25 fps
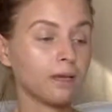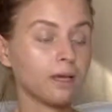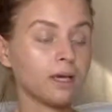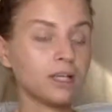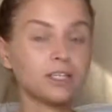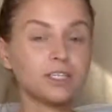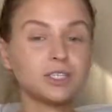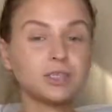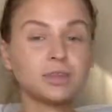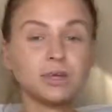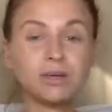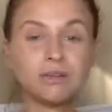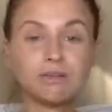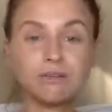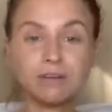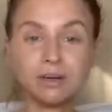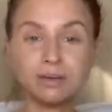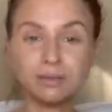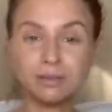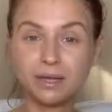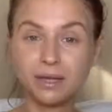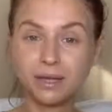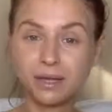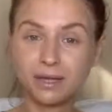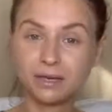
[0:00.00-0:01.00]
I just went
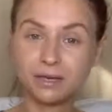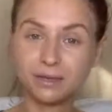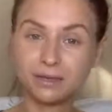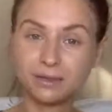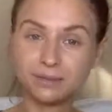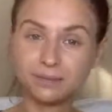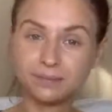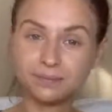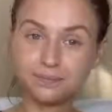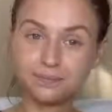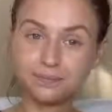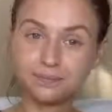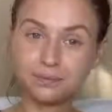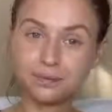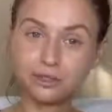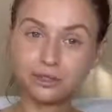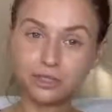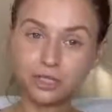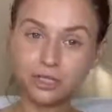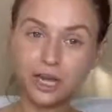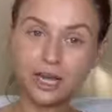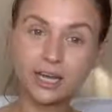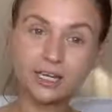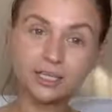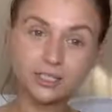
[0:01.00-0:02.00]
from like
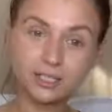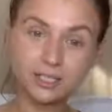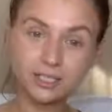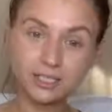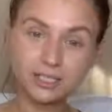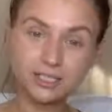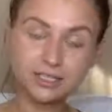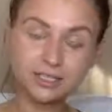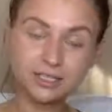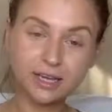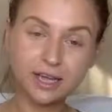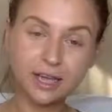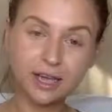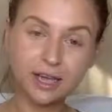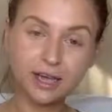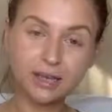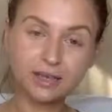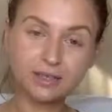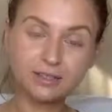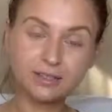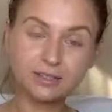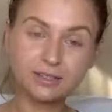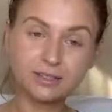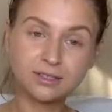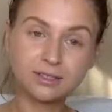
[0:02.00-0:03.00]
trying to
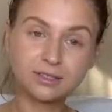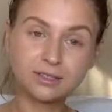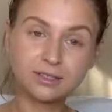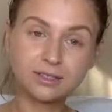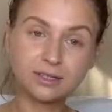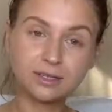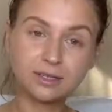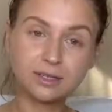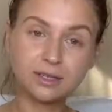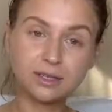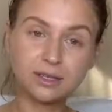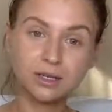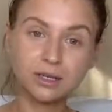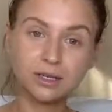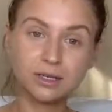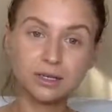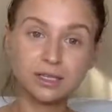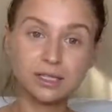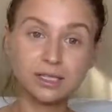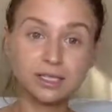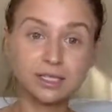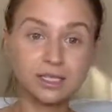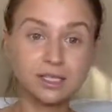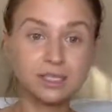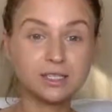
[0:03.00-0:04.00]
understand
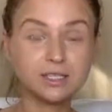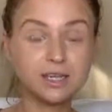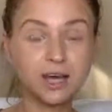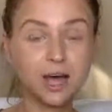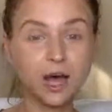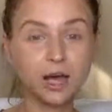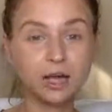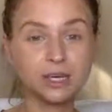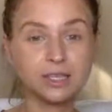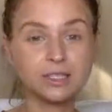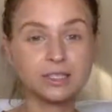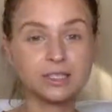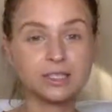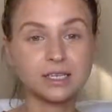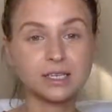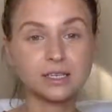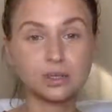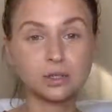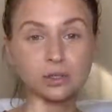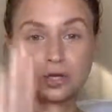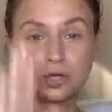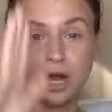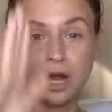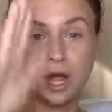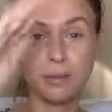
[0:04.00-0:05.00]
detoxing,
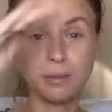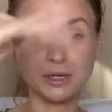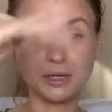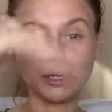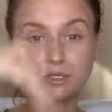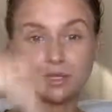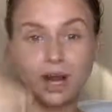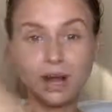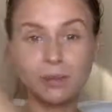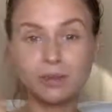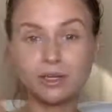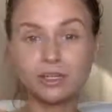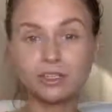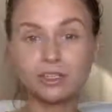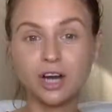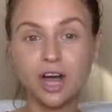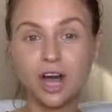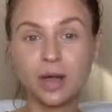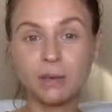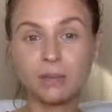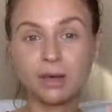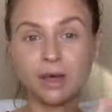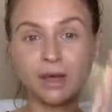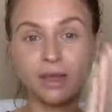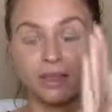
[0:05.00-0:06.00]
trauma,
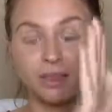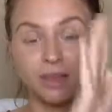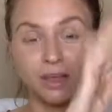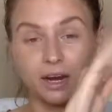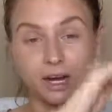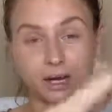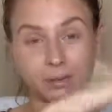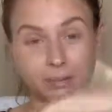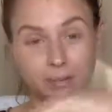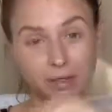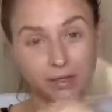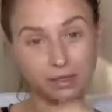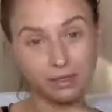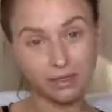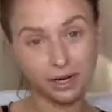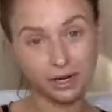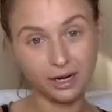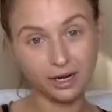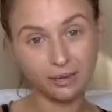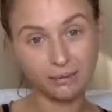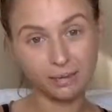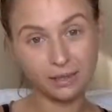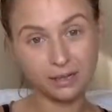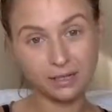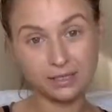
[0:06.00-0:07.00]
therapy
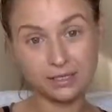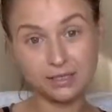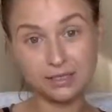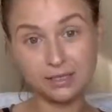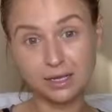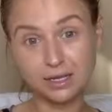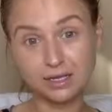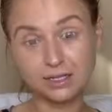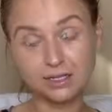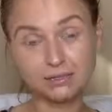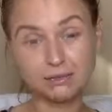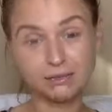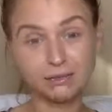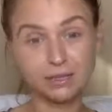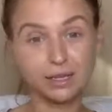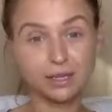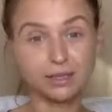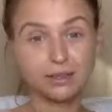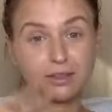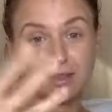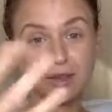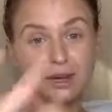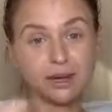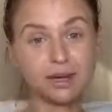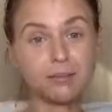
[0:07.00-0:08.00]
in a sense of like
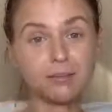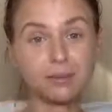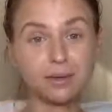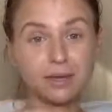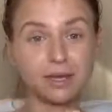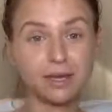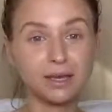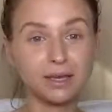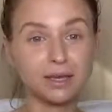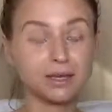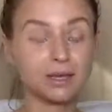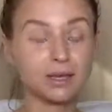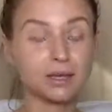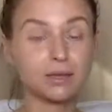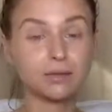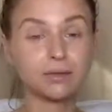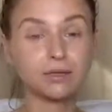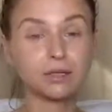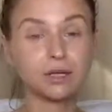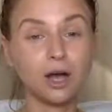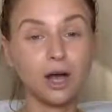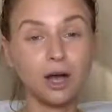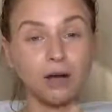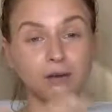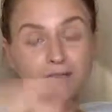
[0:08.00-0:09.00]
therapy, you know,
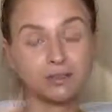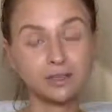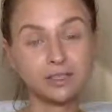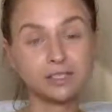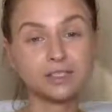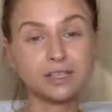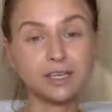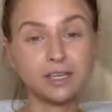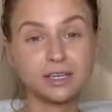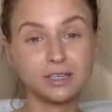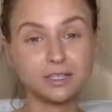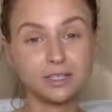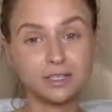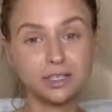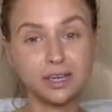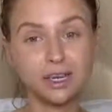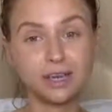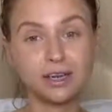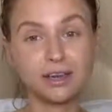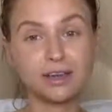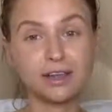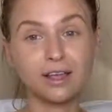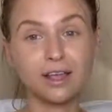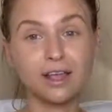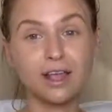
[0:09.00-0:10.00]

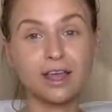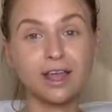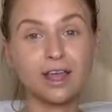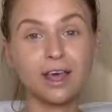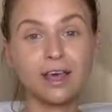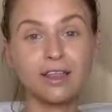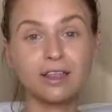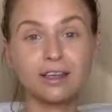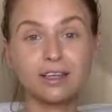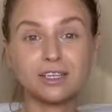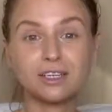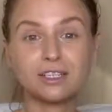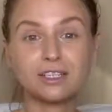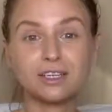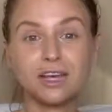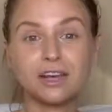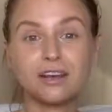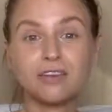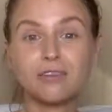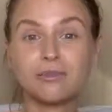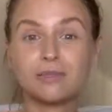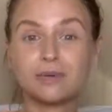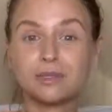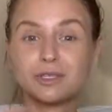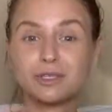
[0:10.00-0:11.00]
conversation, and then just kind
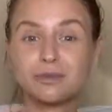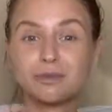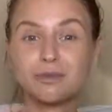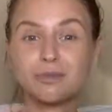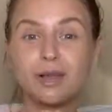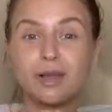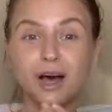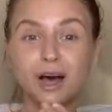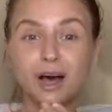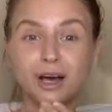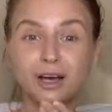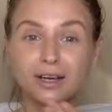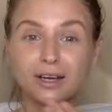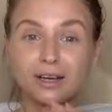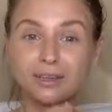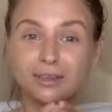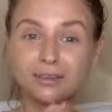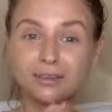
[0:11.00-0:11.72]
of puts a block.